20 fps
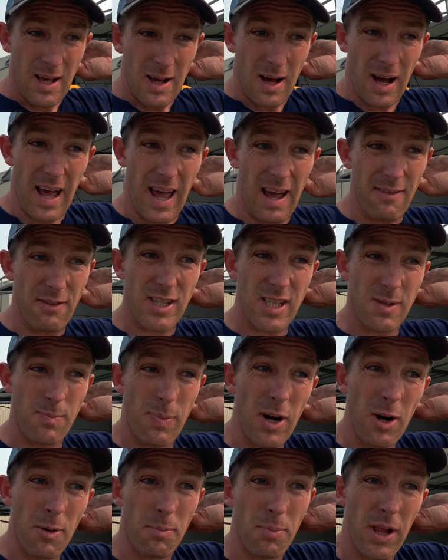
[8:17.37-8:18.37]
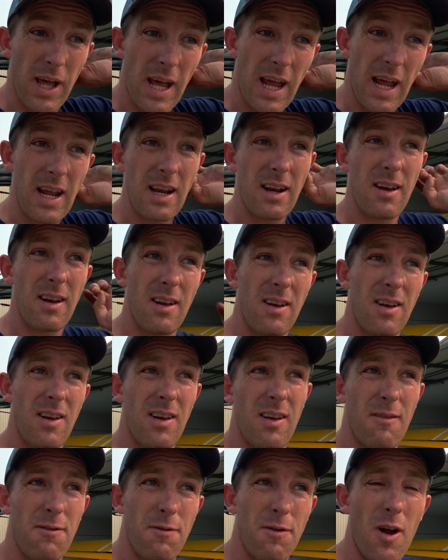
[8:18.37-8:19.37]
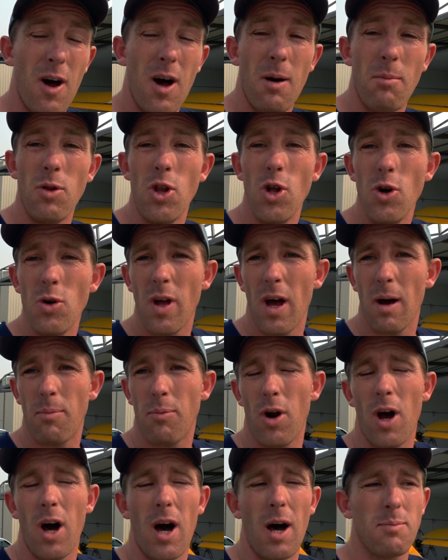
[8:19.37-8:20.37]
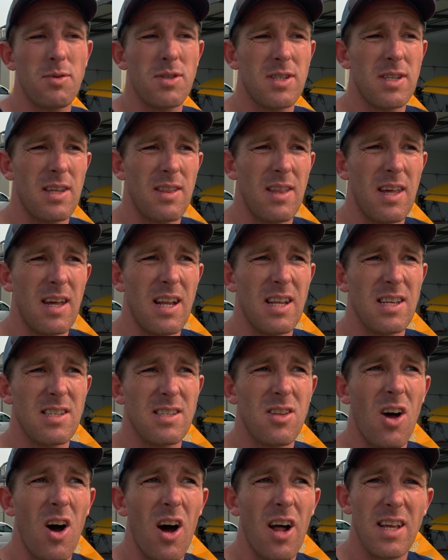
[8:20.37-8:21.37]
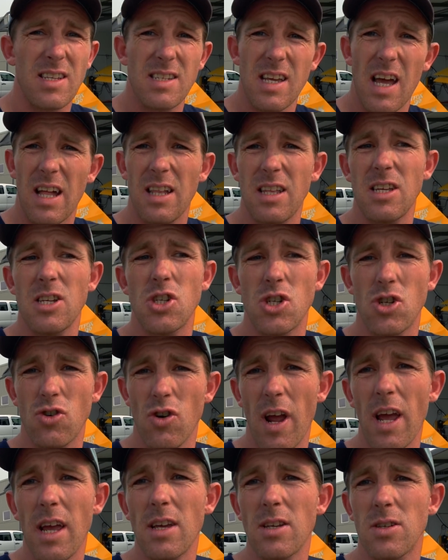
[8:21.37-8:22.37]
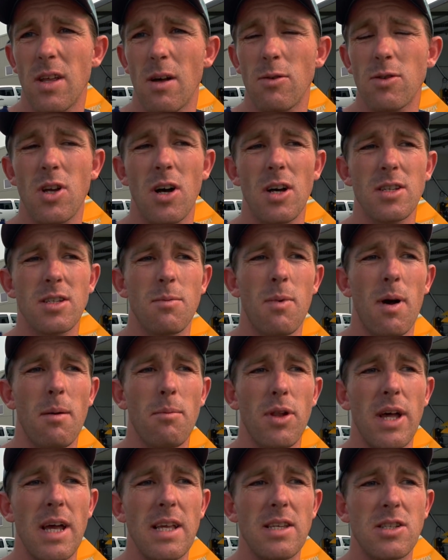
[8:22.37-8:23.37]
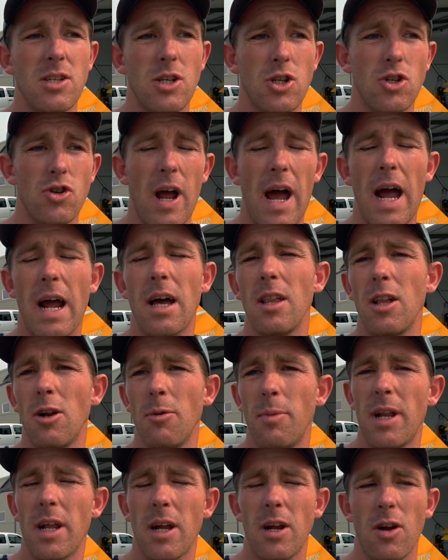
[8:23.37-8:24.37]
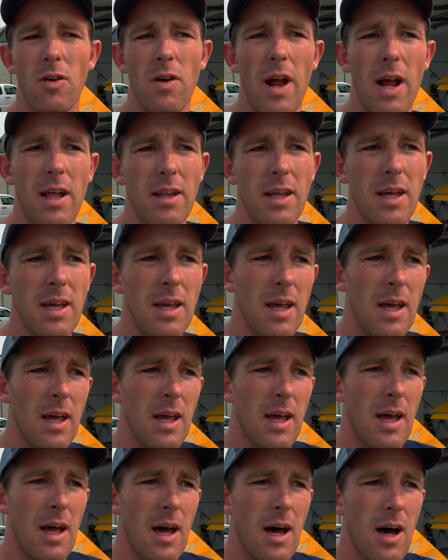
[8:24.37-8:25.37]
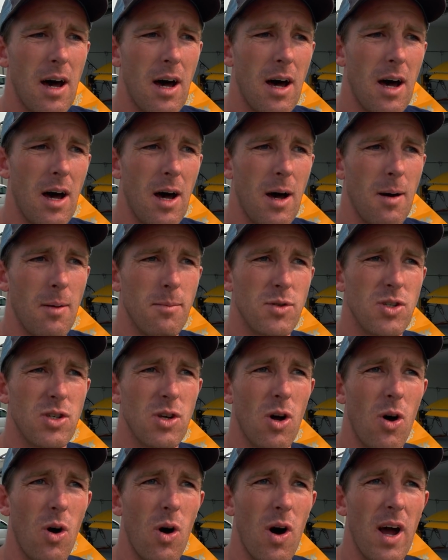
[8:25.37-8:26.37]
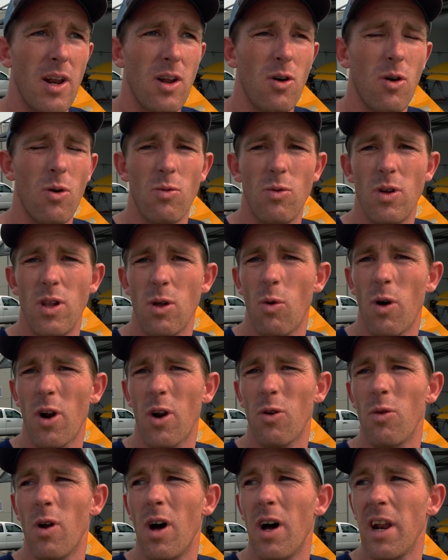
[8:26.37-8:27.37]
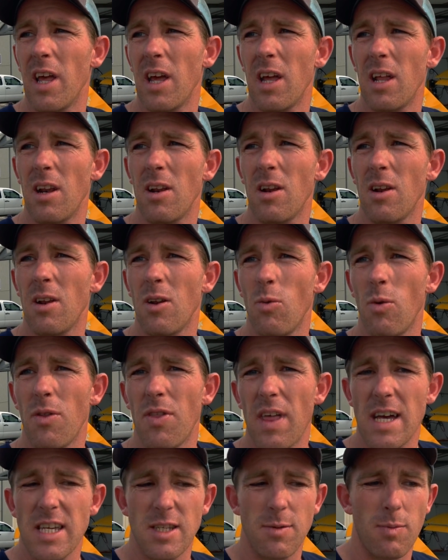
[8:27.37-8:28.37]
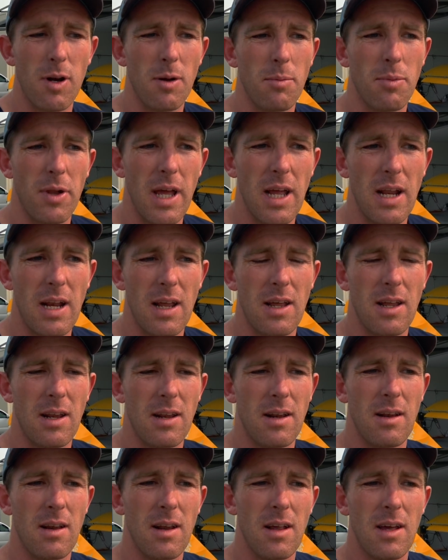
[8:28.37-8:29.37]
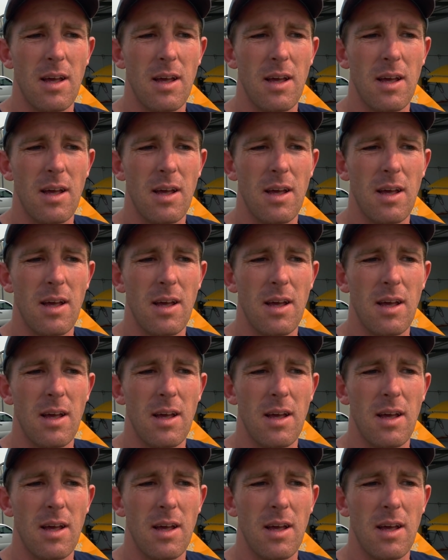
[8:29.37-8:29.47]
I have a spinner plate from Luga Props that is not exactly straight, so that was causing my blades to track a little bit incorrectly. So I don't really wanna run it with that spinner plate, and